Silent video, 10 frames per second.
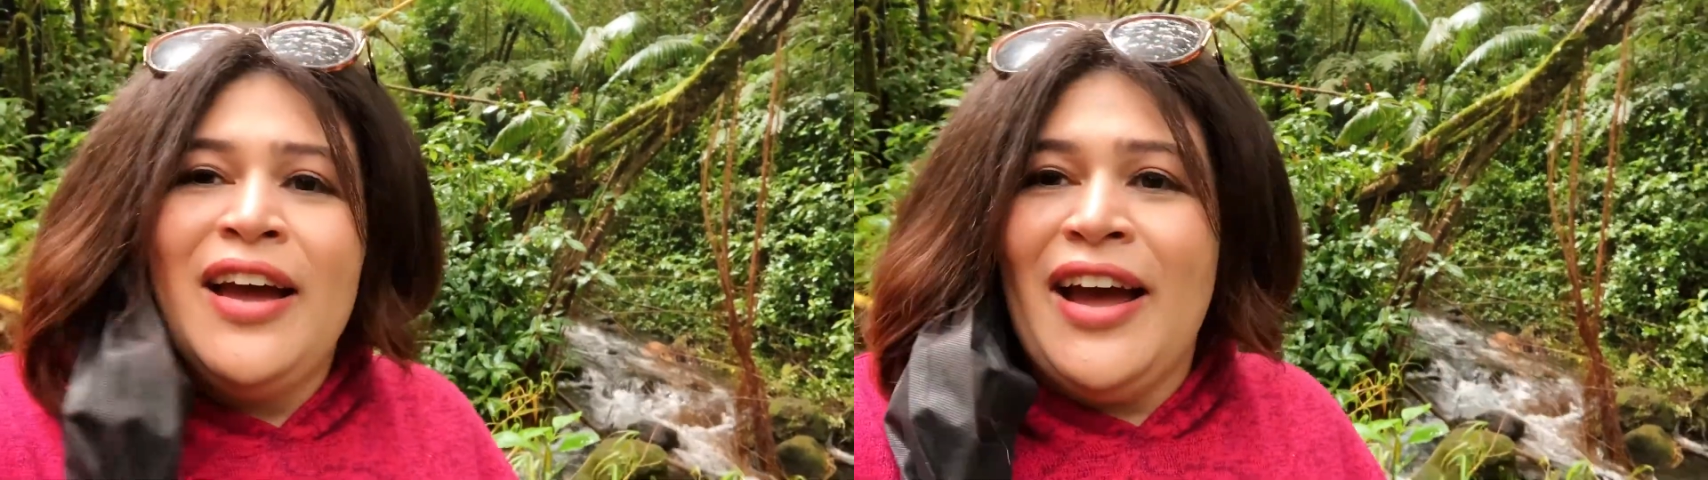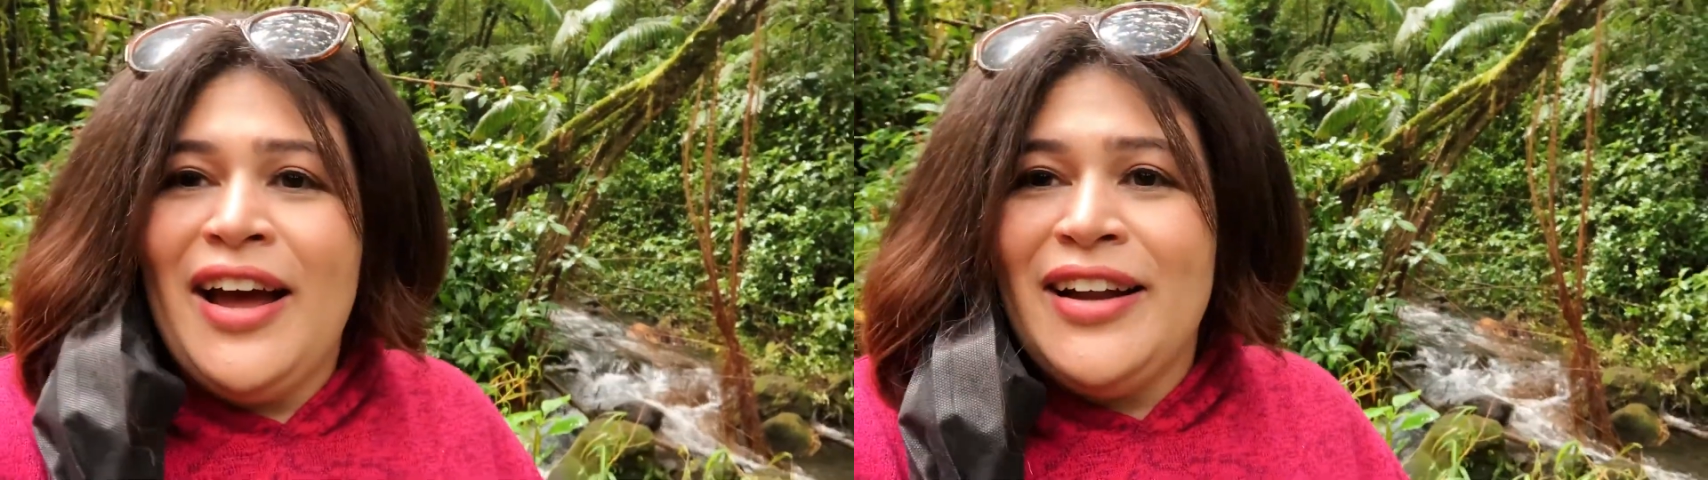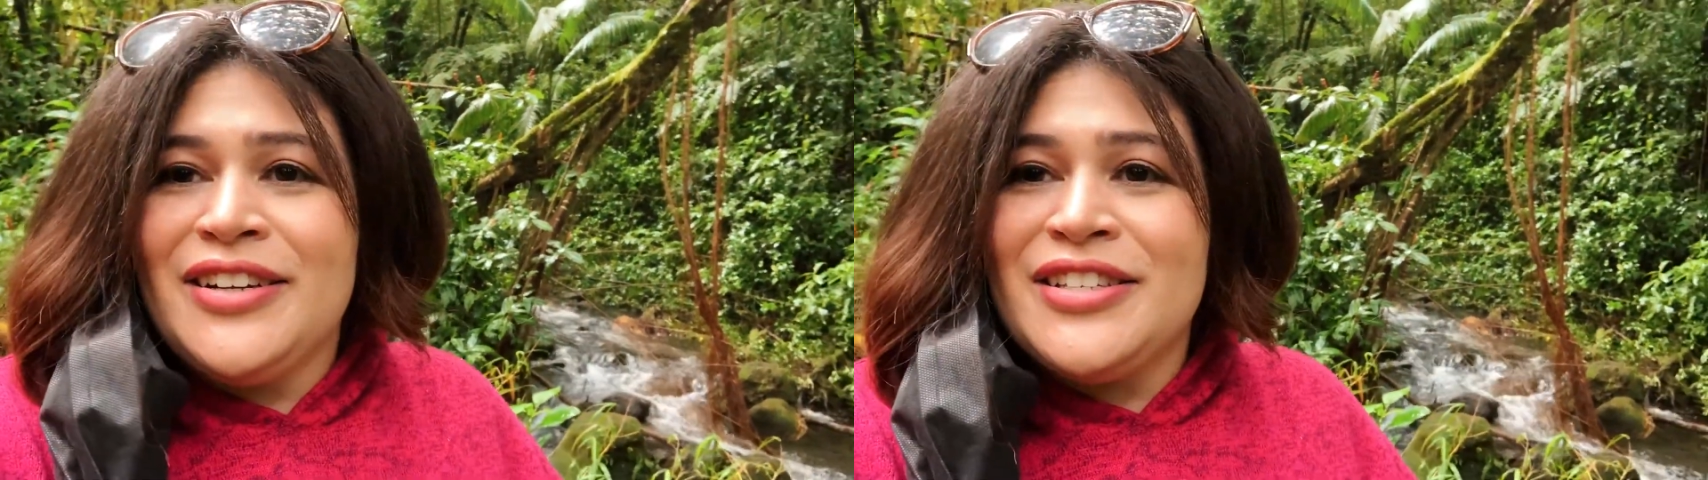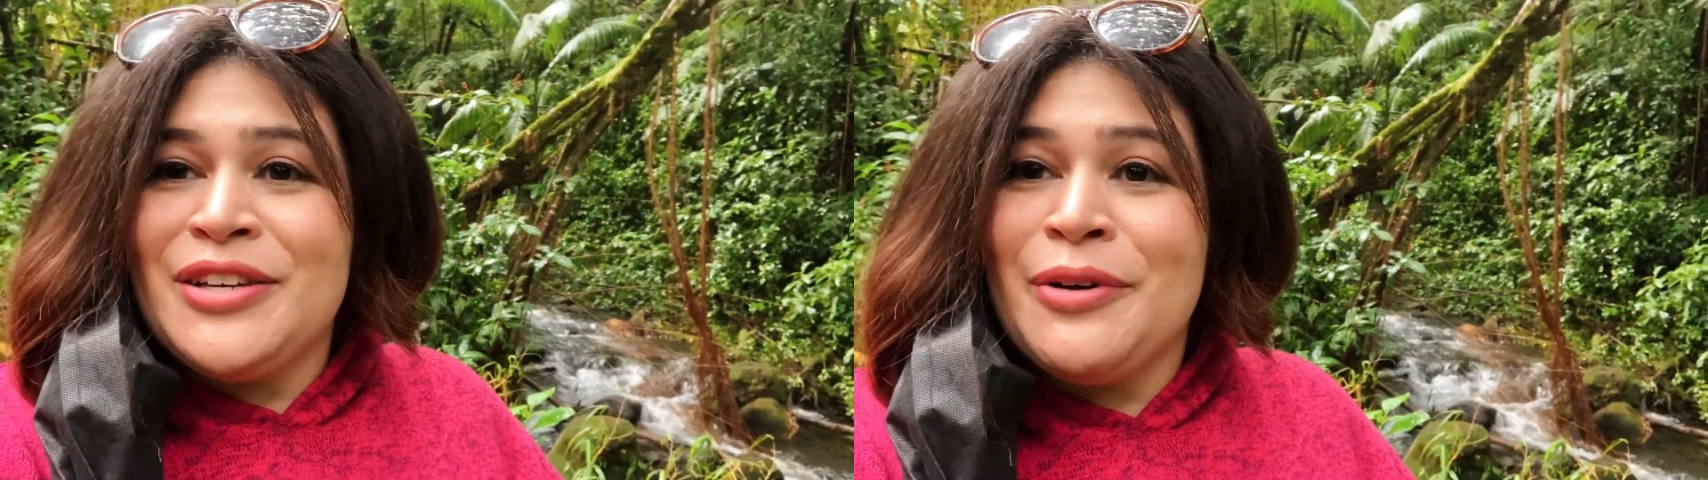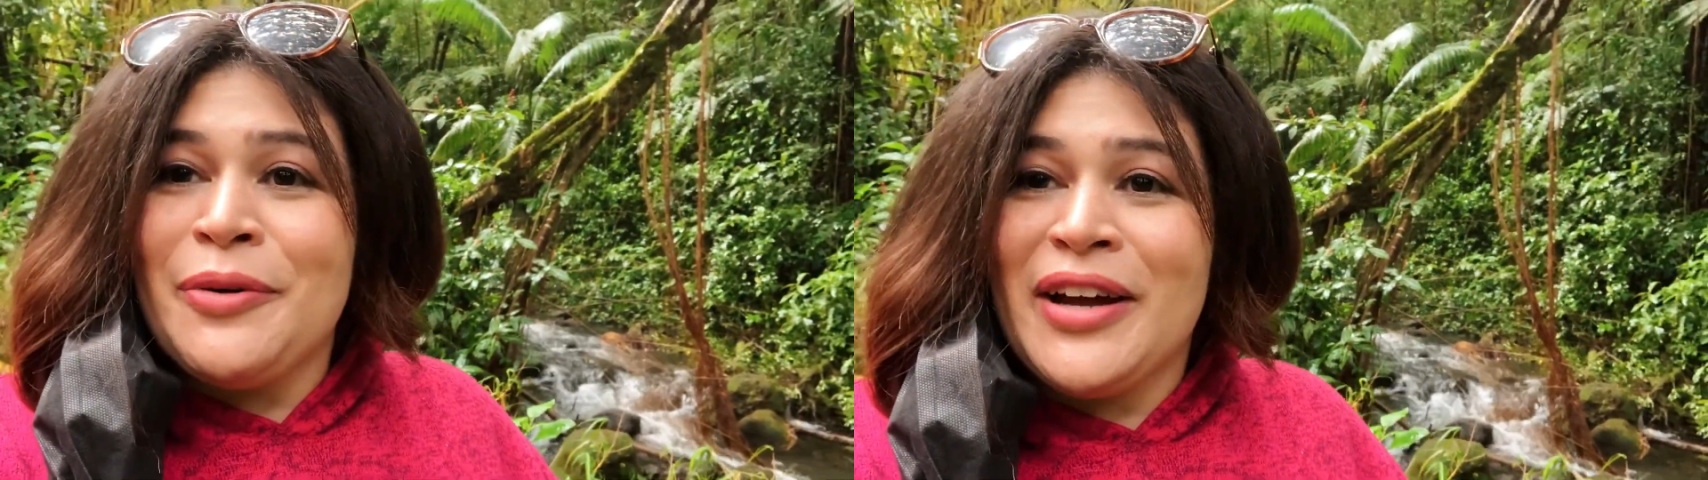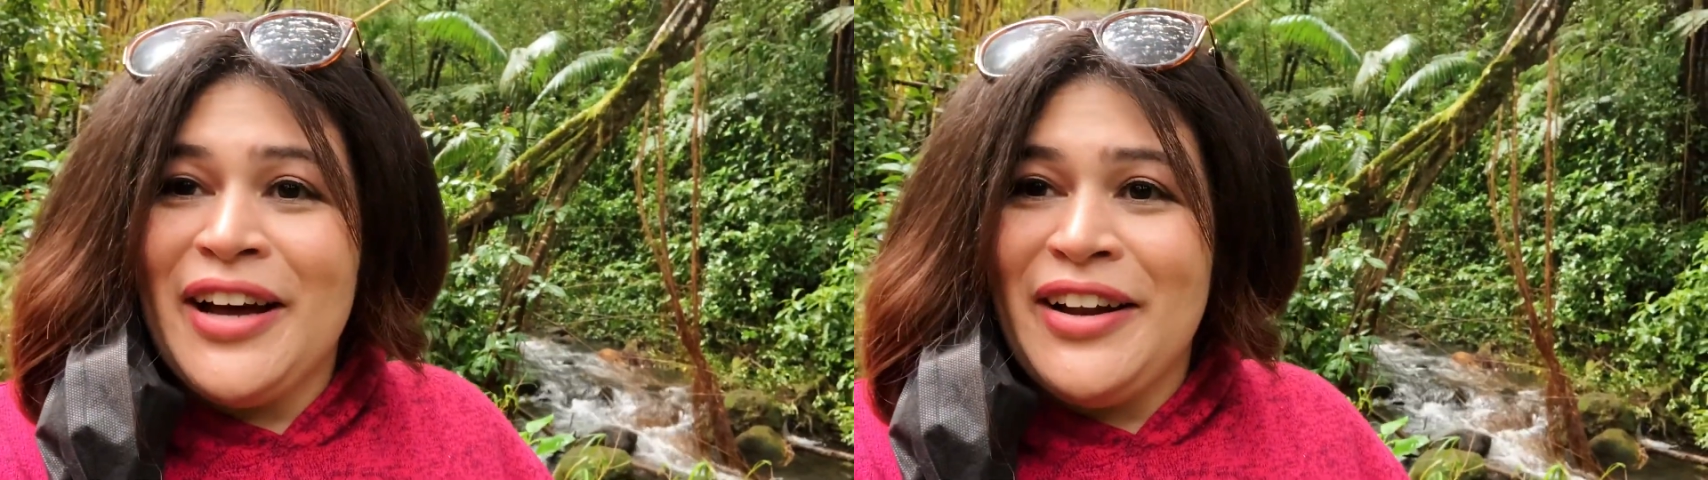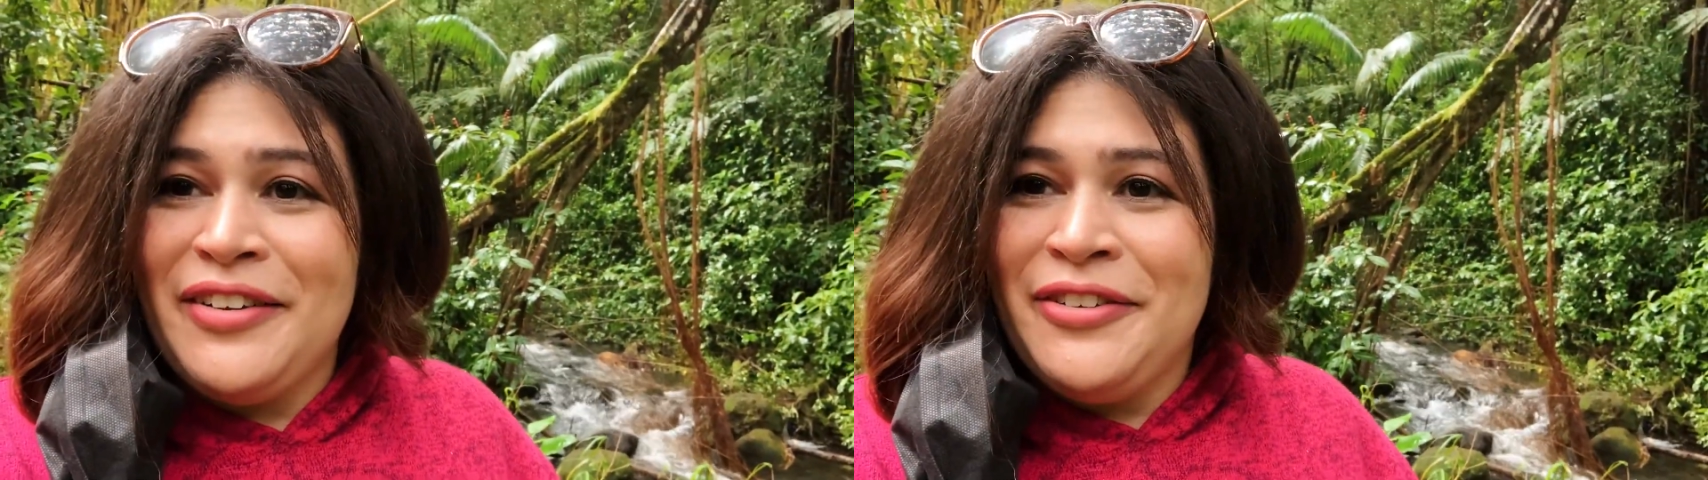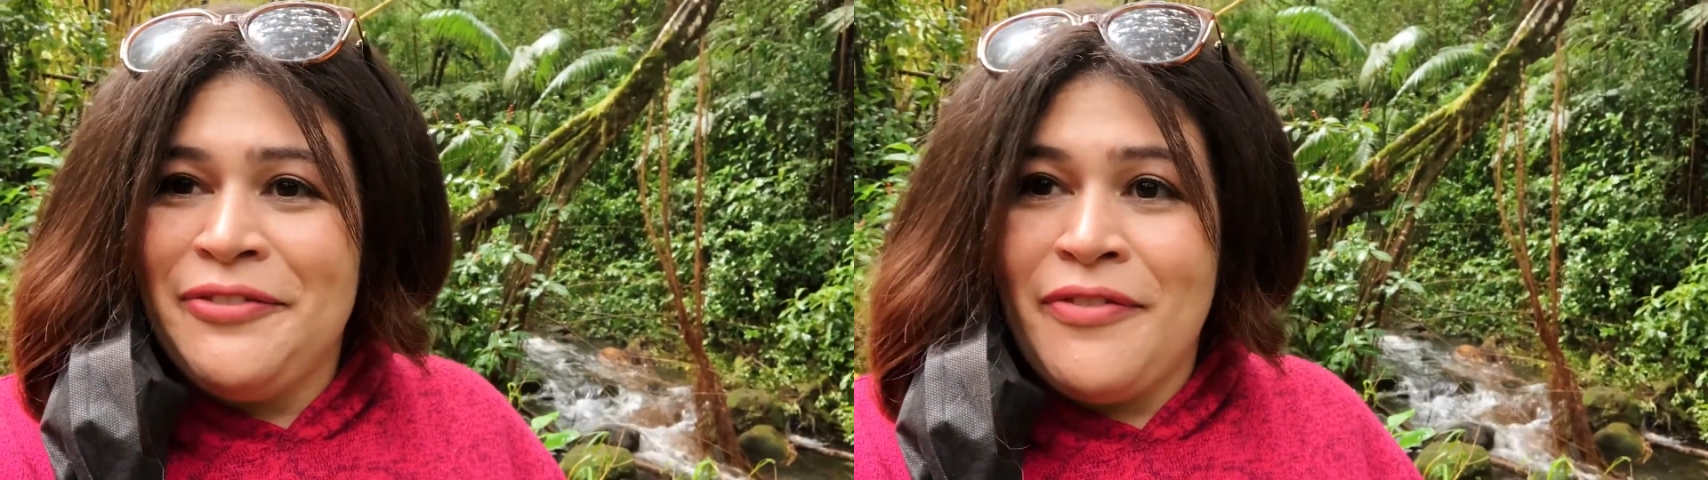and just see what we kind of
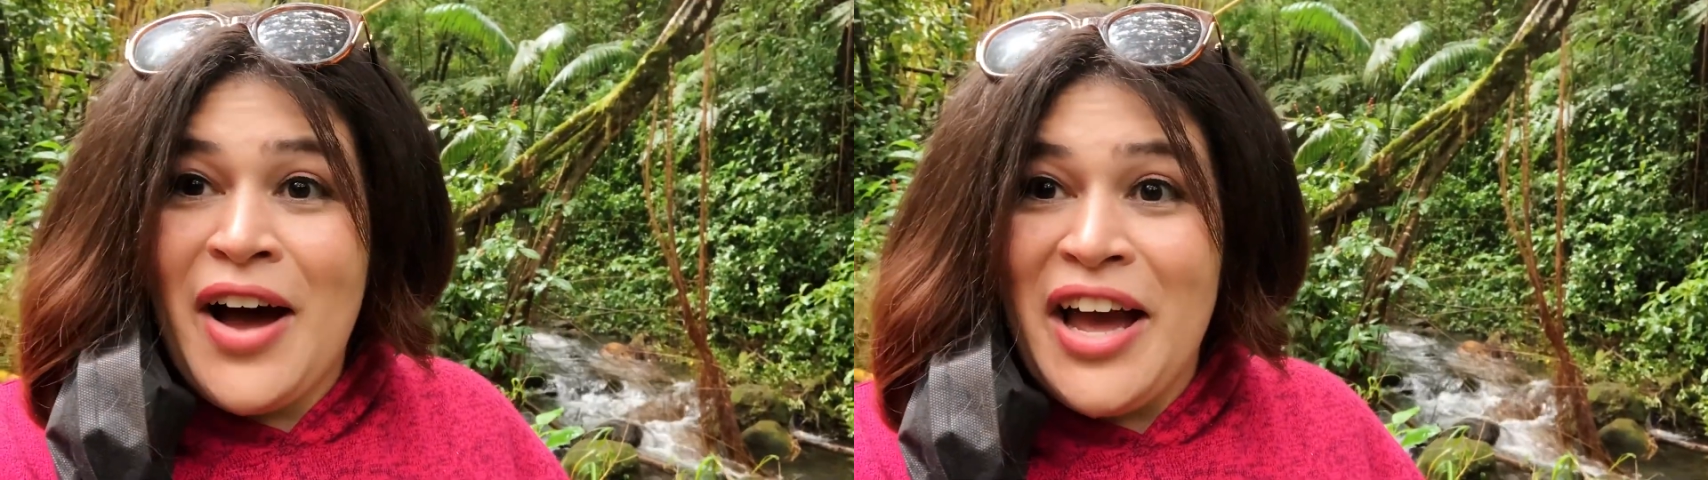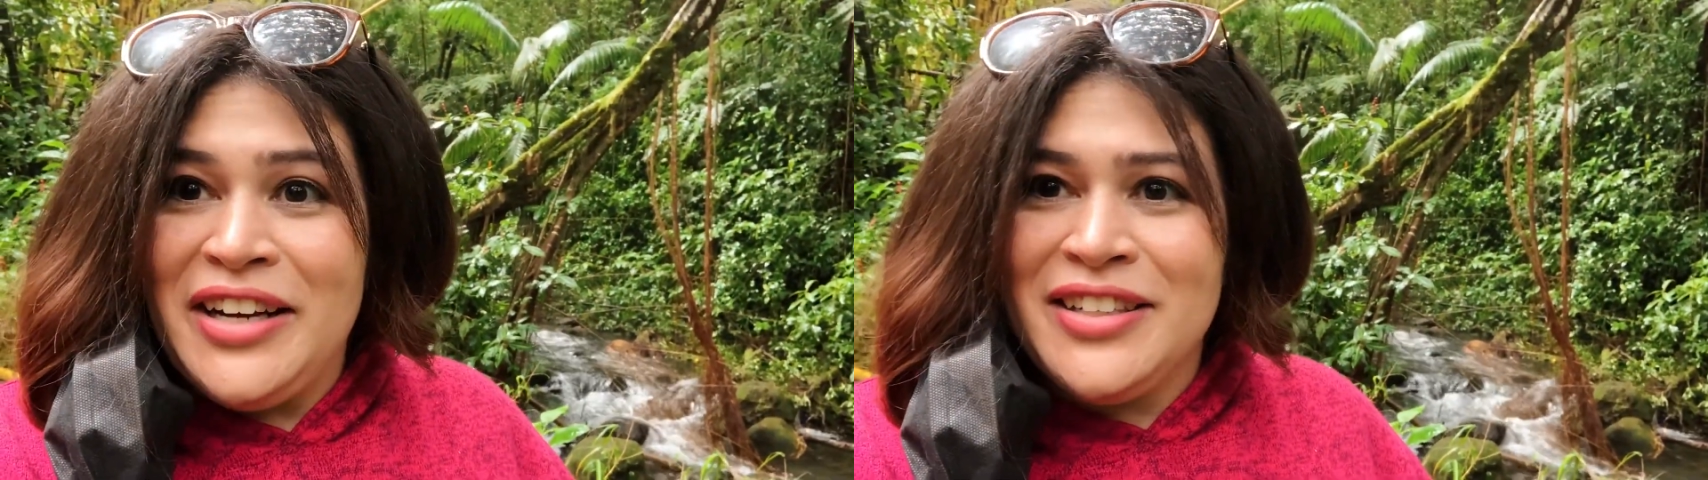find.